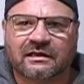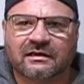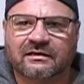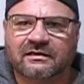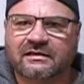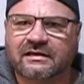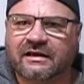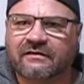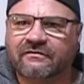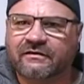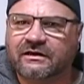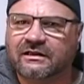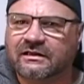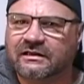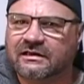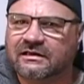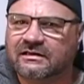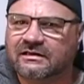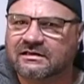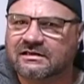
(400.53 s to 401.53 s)

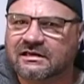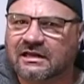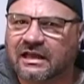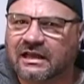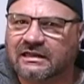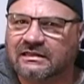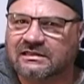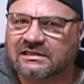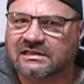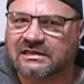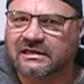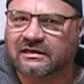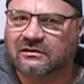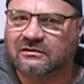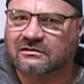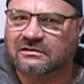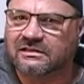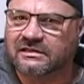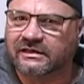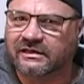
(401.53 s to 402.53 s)
definitely does not
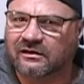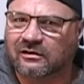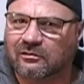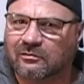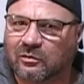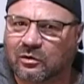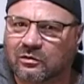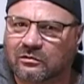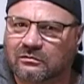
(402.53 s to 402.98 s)
sound terrible.